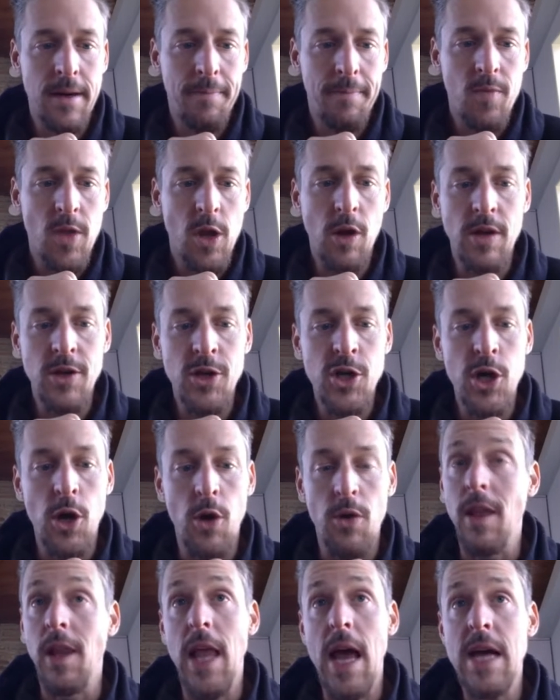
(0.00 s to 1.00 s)
You can show
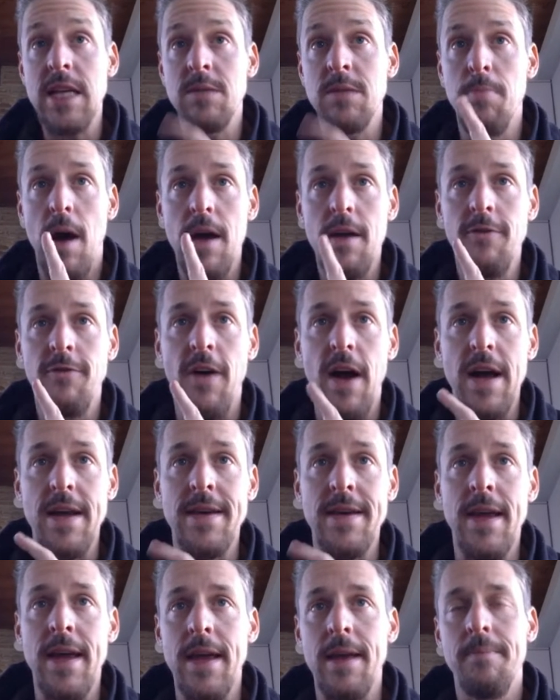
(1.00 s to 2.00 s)
the last modified
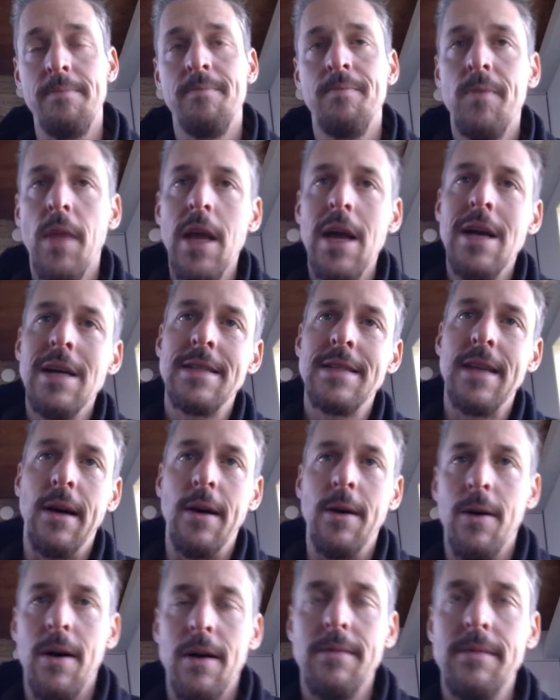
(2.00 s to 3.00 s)
date.
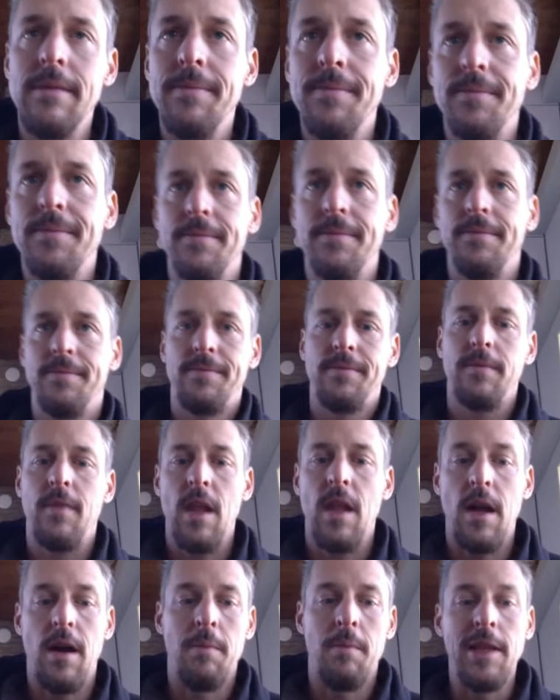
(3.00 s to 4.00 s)
So
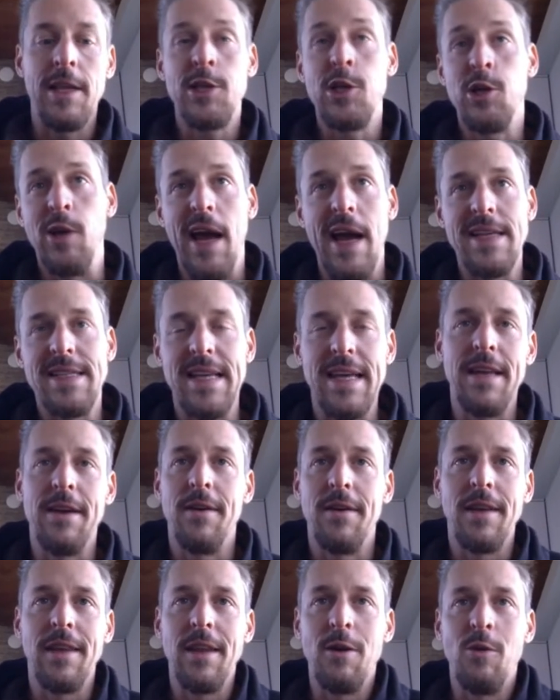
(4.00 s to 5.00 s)
I'm going to let you guys in
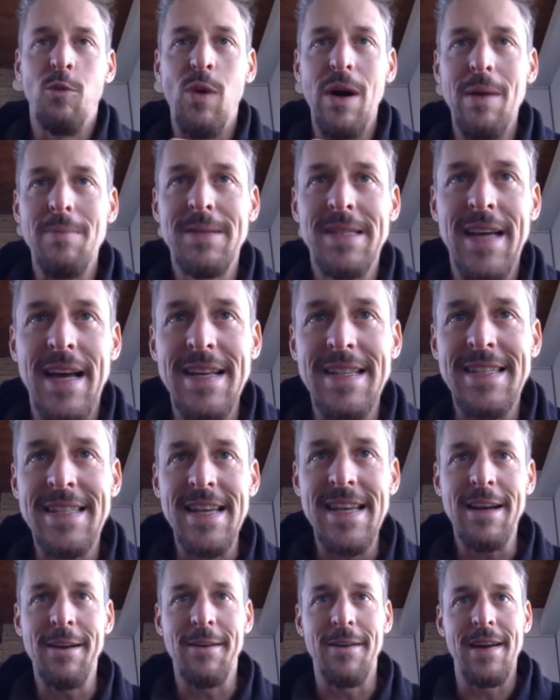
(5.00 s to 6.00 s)
on a little website
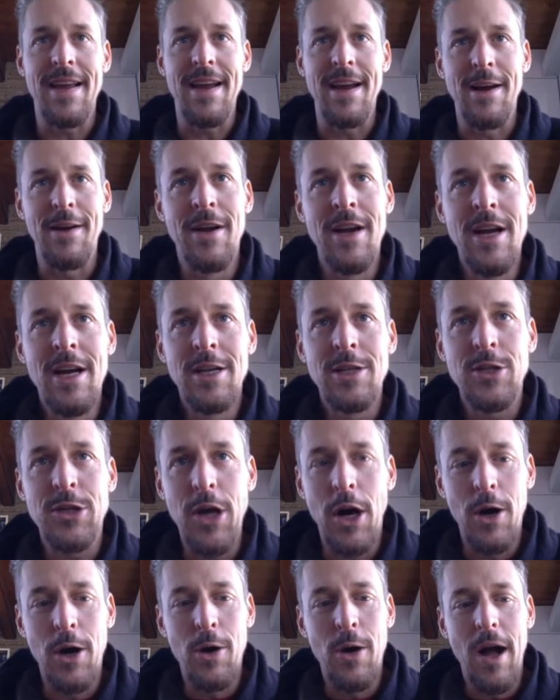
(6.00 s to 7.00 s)
secret here.
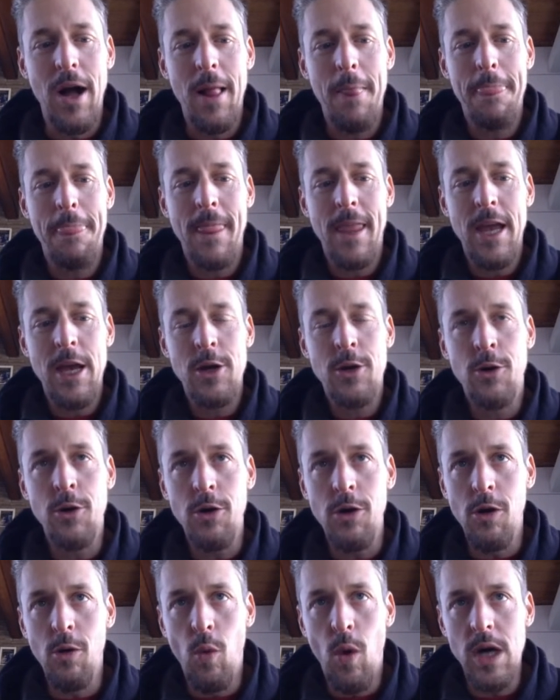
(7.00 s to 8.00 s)
So
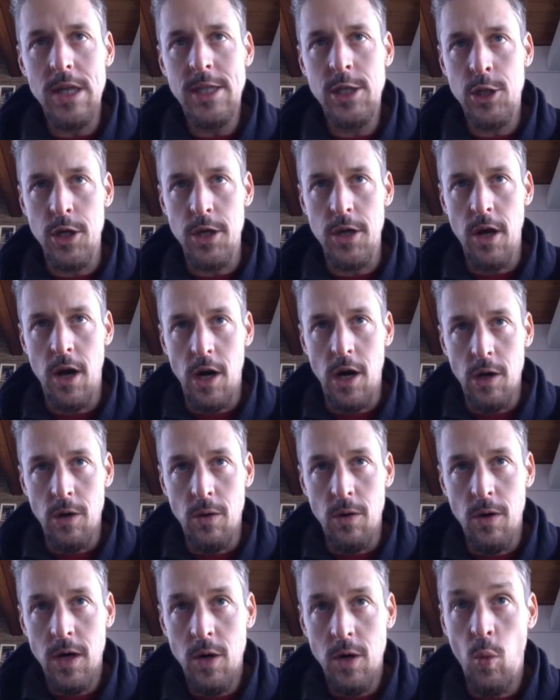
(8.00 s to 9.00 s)
Google wants to
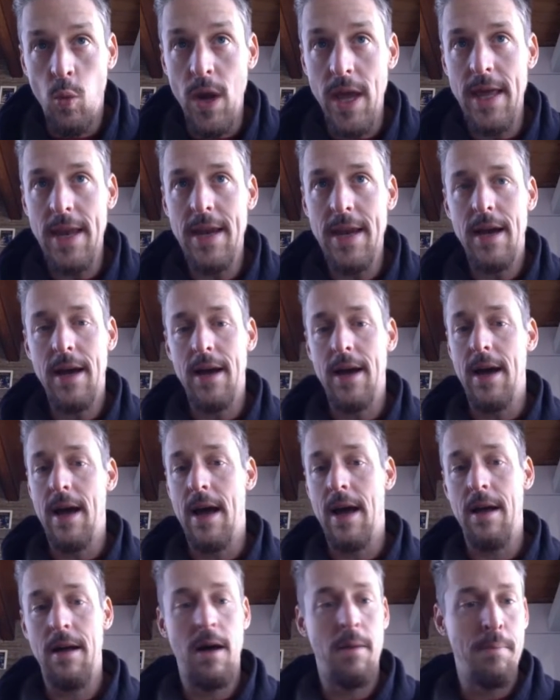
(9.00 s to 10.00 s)
know when
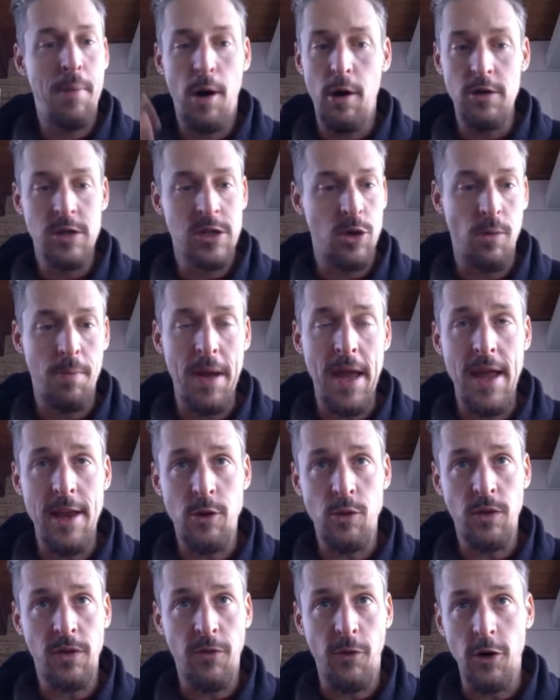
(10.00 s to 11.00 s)
a post or
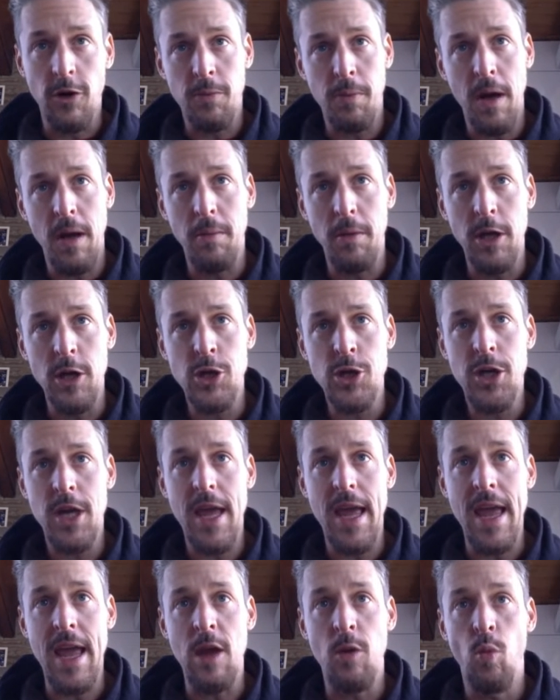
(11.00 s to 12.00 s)
page was first published
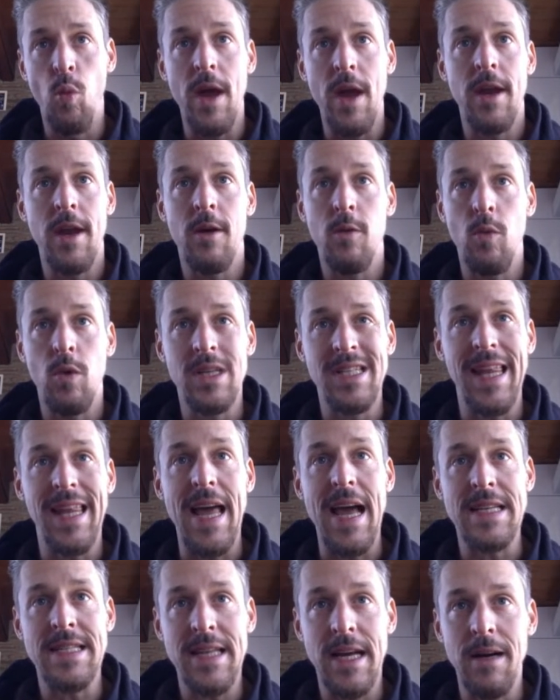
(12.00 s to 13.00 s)
and when it was
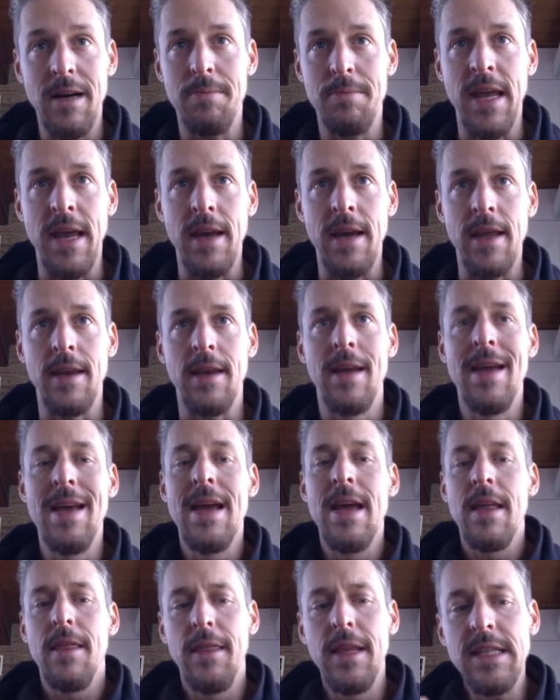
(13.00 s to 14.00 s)
last updated.
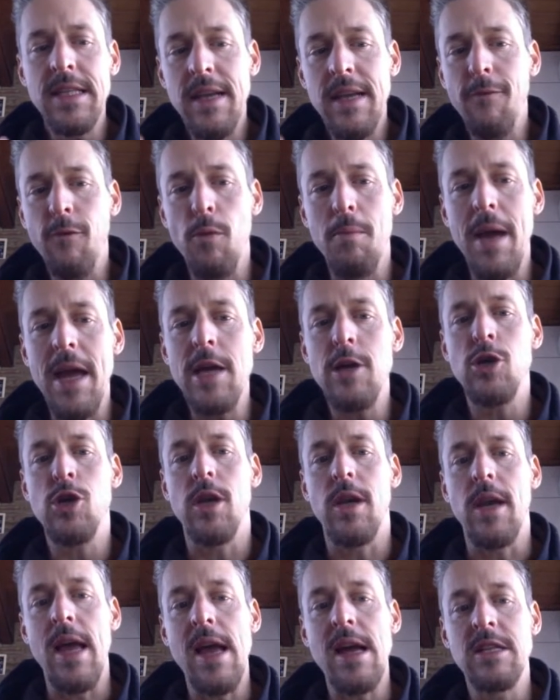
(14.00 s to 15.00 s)
This
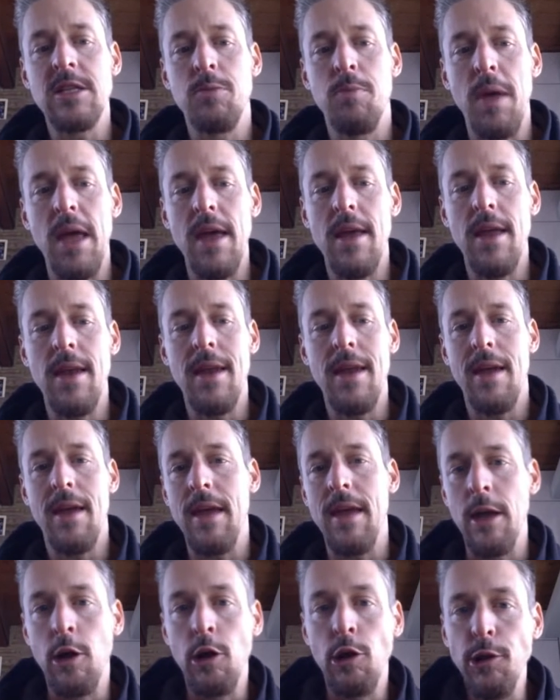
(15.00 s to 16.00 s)
information has been
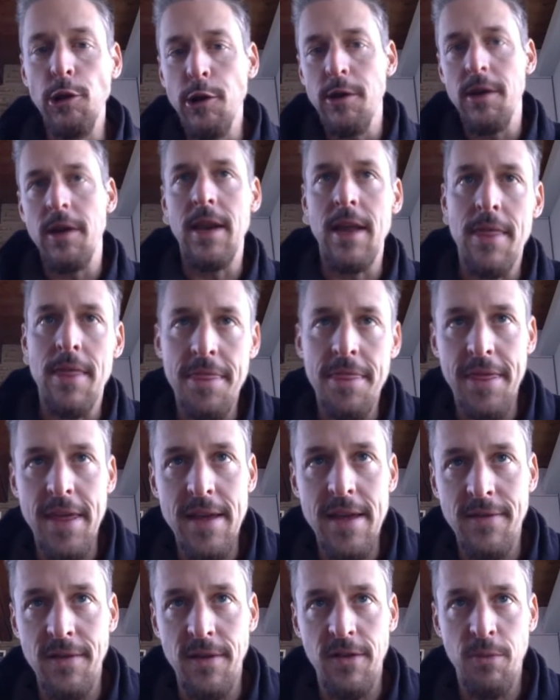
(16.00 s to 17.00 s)
included in
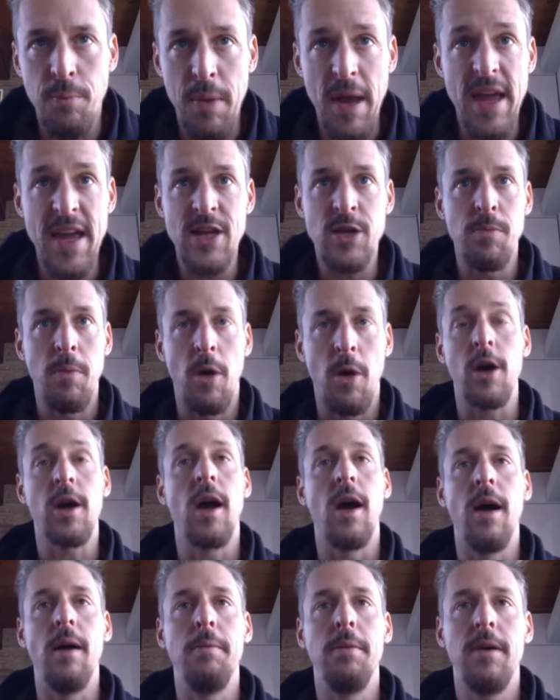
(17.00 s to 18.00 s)
thesis page
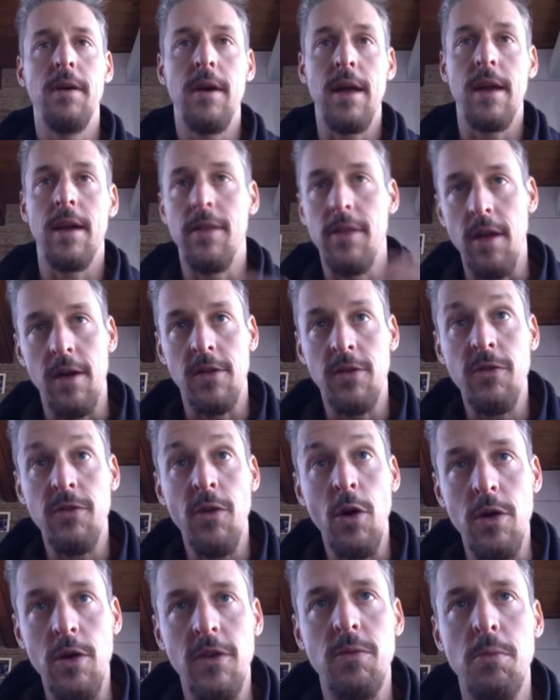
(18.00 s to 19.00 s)
markup and thus
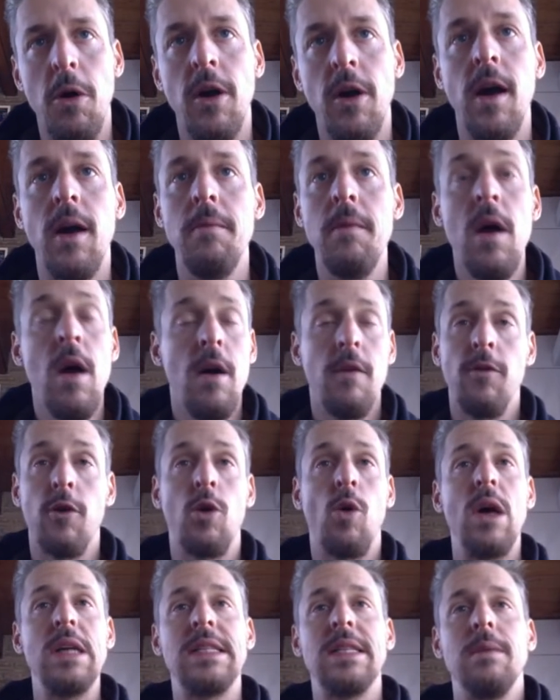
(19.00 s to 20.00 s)
focus markup for
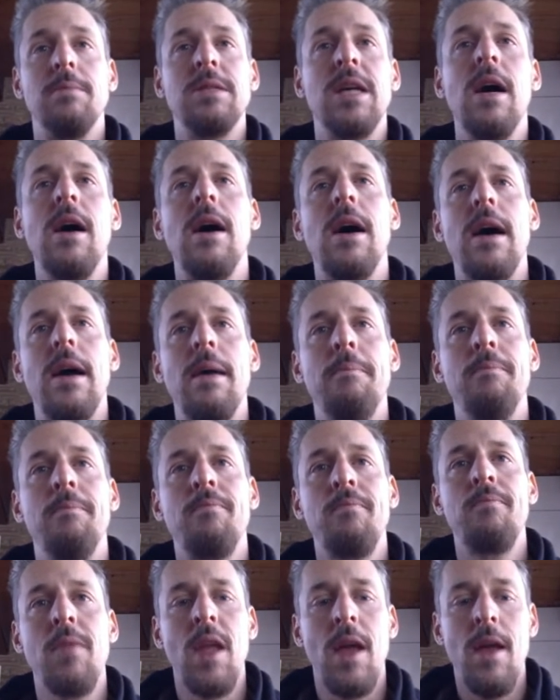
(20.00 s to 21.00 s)
quite some time,
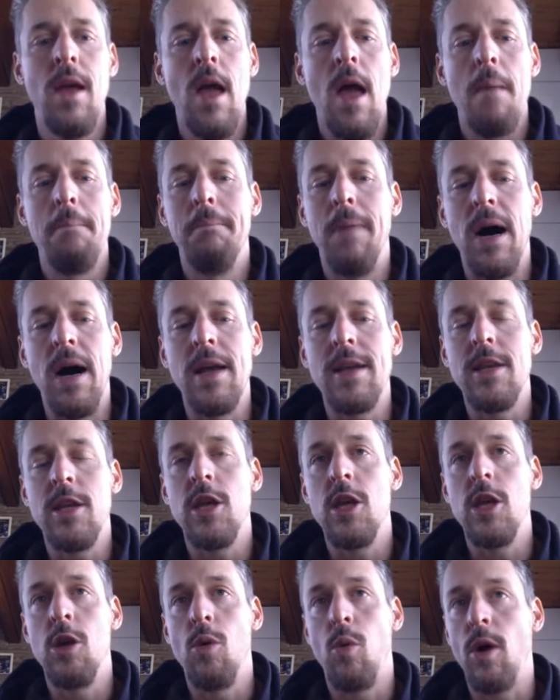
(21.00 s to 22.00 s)
but
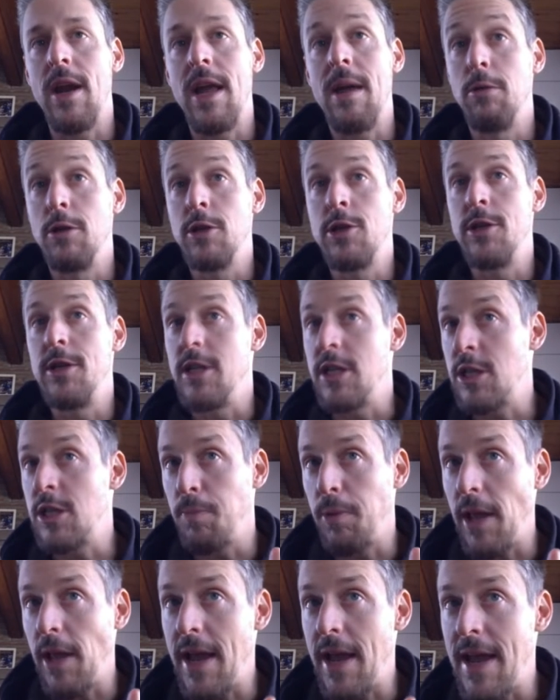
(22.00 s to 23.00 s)
you weren't able to
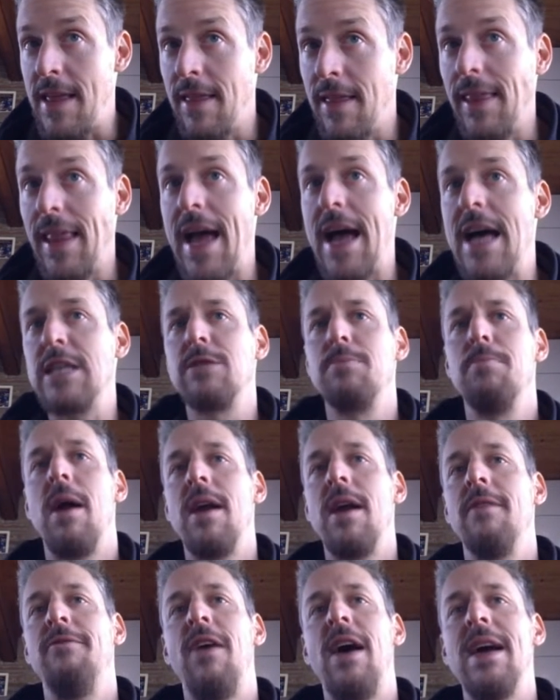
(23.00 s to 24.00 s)
display the last
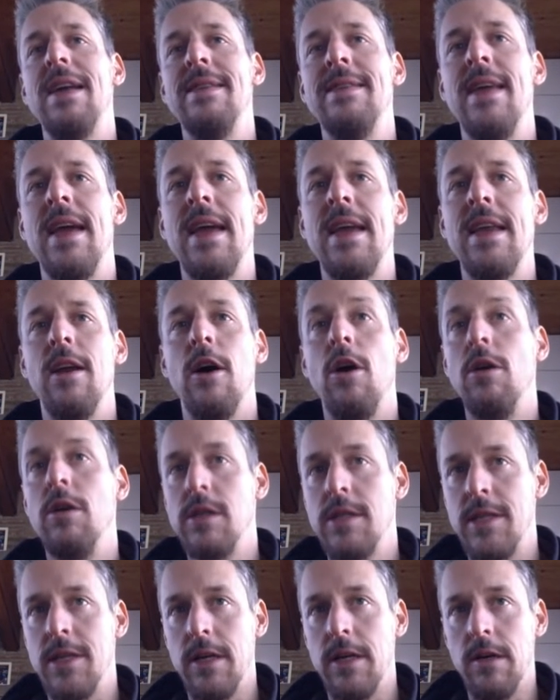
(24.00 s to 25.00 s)
modified date
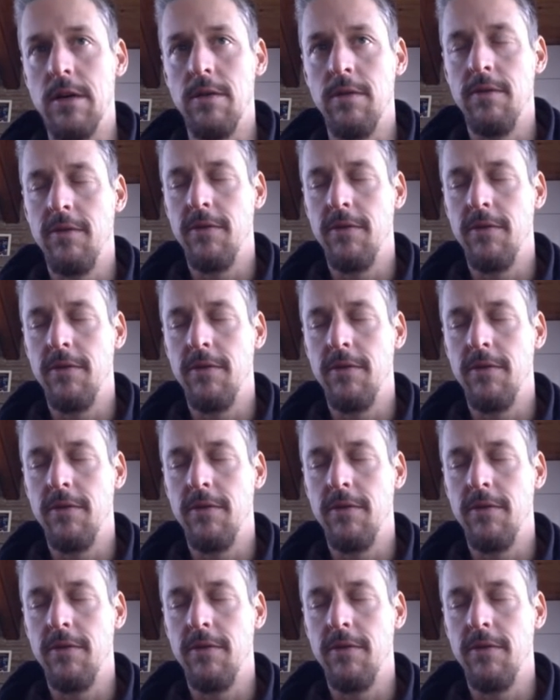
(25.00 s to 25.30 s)
also